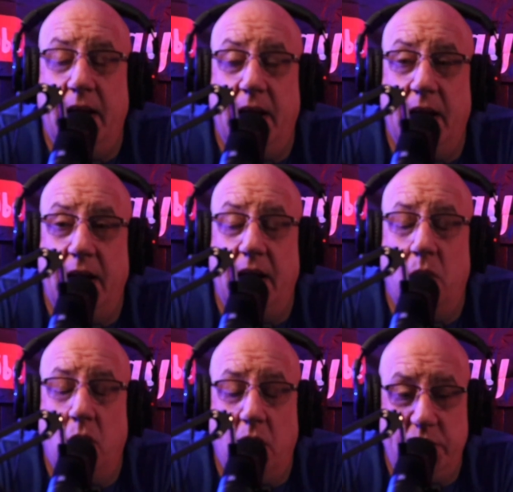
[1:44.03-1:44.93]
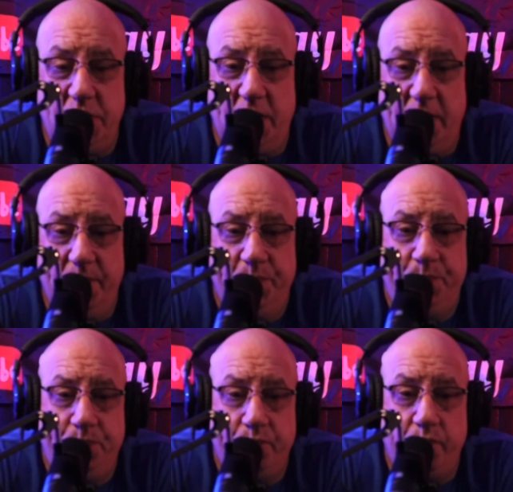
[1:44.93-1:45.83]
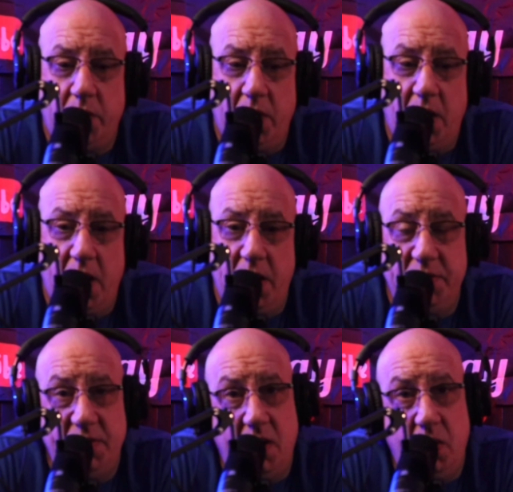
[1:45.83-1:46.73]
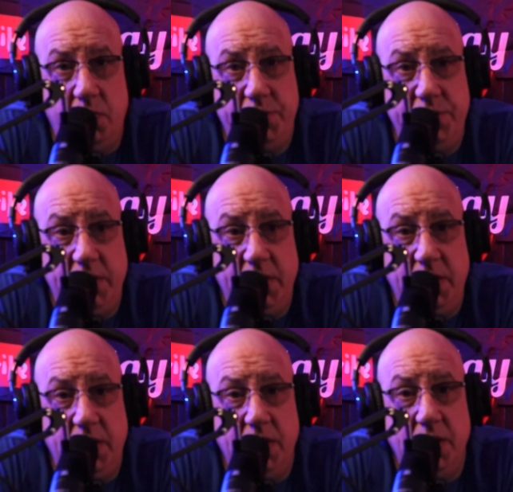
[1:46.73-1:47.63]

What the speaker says: and I watched it, and it's how she